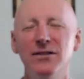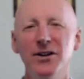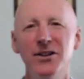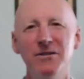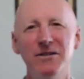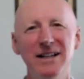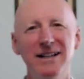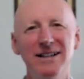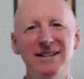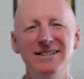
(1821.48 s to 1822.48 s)
further
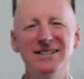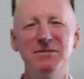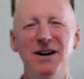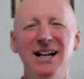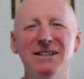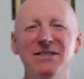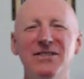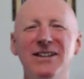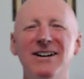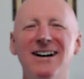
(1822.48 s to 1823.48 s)
in, smiling
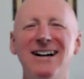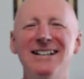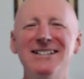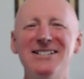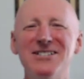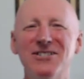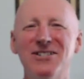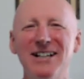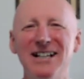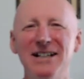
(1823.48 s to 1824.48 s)
with the eyes,
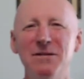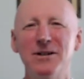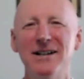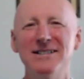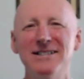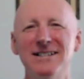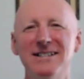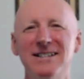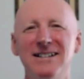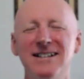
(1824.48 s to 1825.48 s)
joy, present.